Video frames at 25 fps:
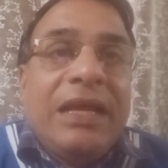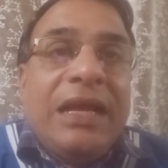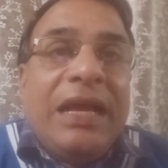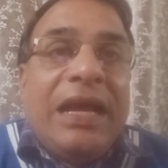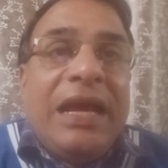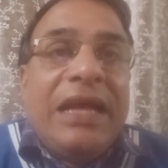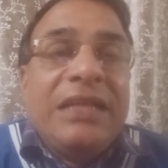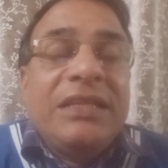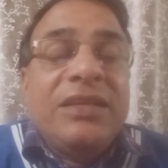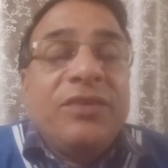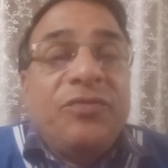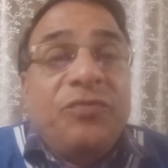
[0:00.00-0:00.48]

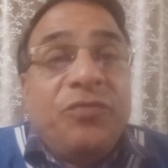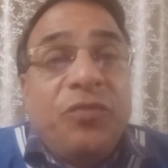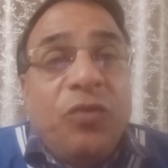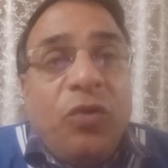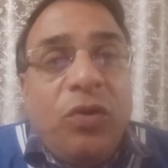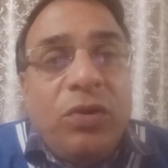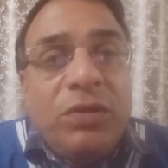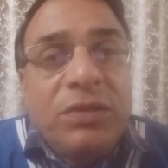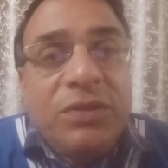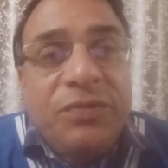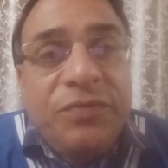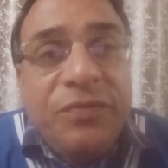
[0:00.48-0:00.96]
And the
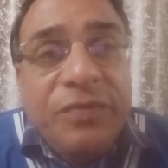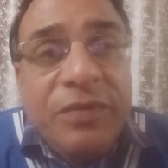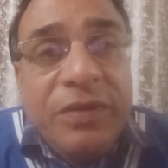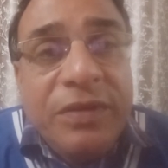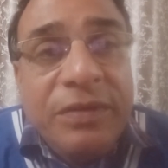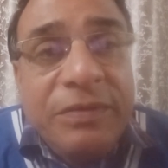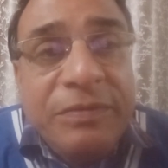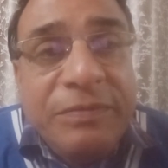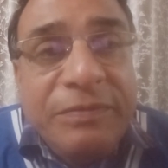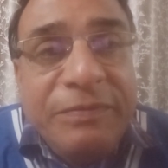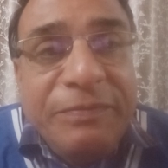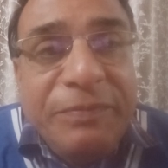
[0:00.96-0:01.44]
fourth
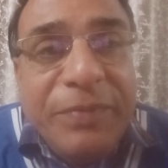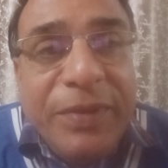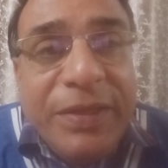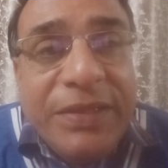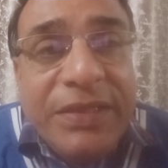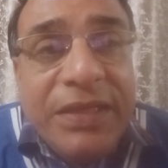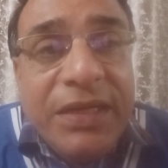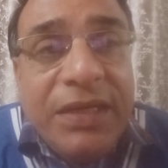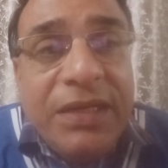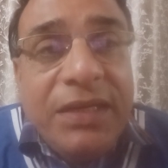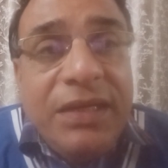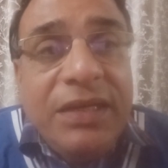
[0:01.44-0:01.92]

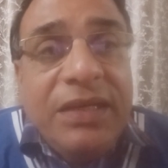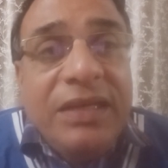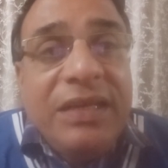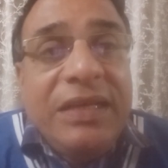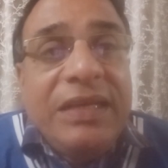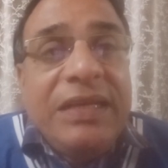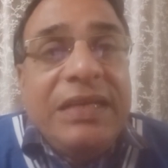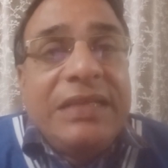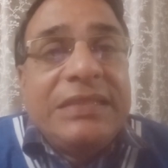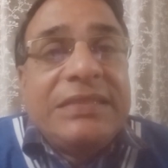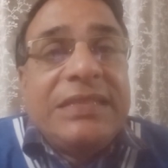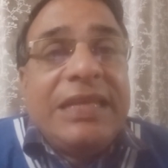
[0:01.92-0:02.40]
method
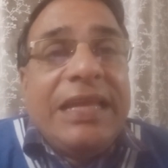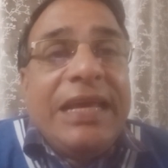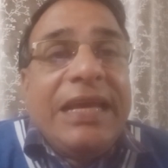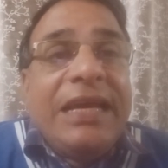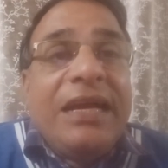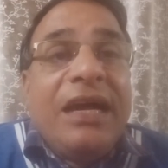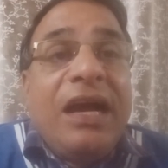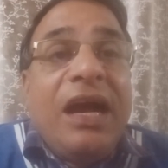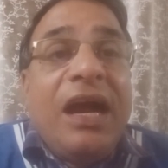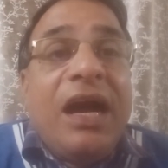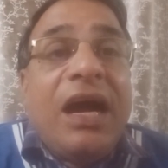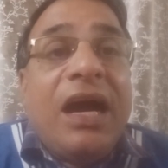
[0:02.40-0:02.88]
is
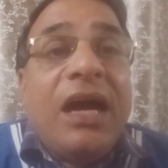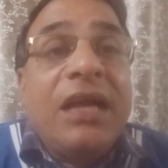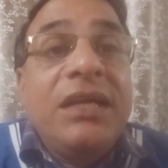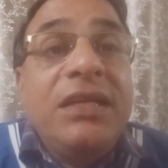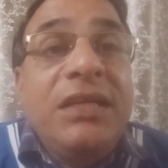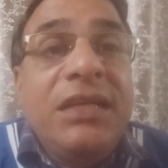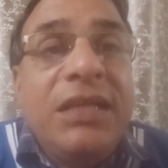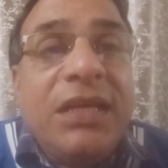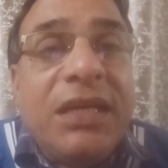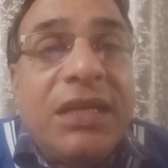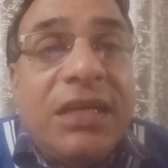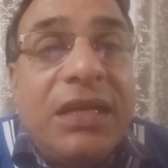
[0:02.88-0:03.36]
like a
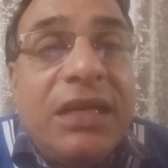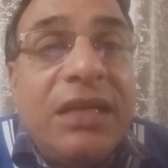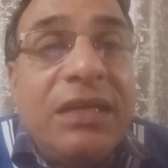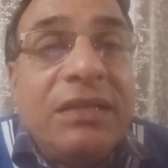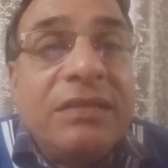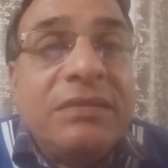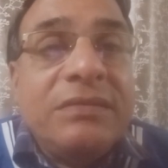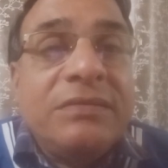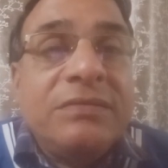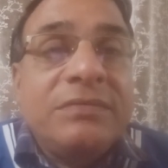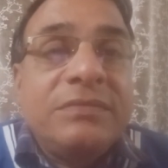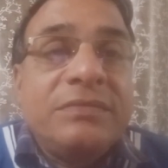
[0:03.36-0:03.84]
hunter.
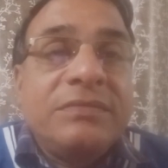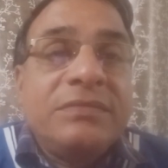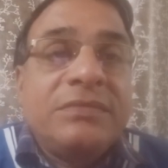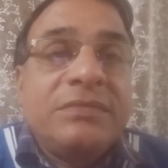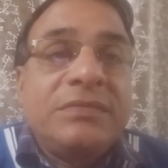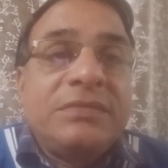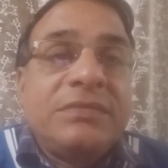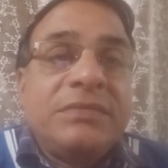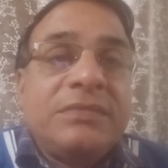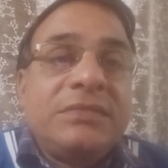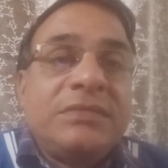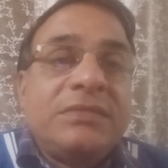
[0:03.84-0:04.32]

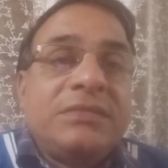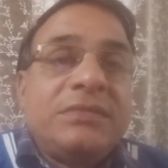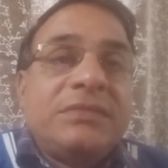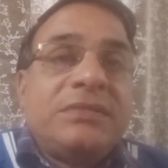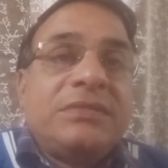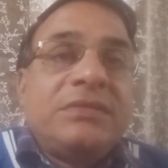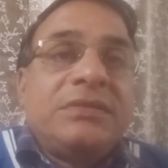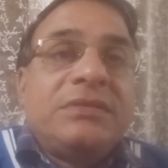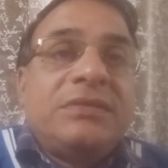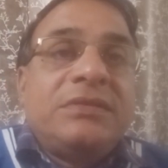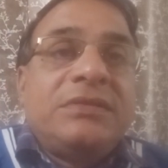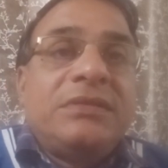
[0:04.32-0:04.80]

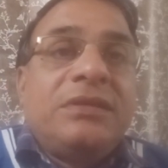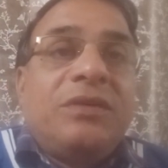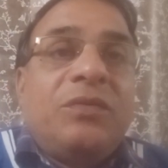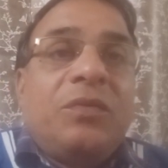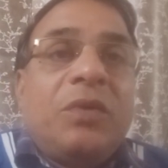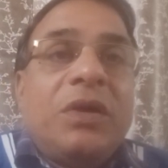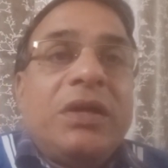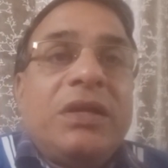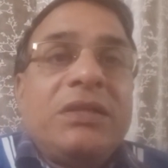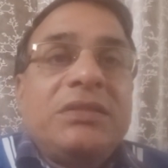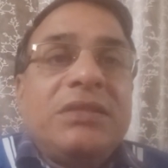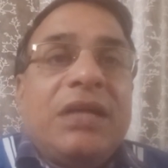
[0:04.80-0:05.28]
Now,
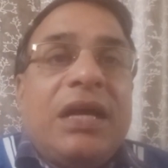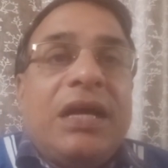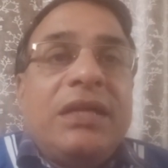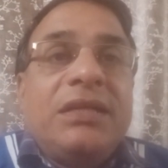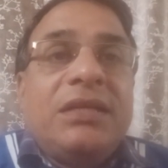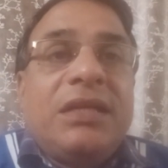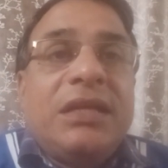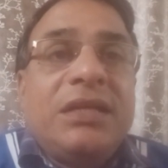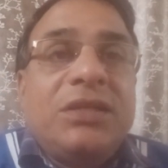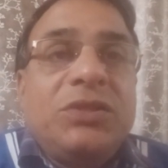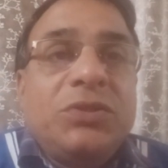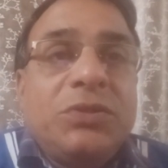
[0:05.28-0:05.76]
what does a
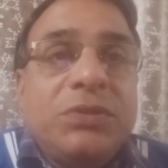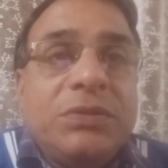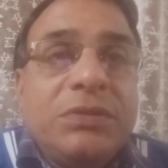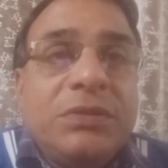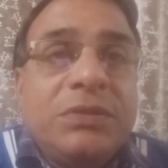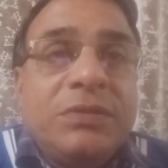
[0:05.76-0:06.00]
hunter do?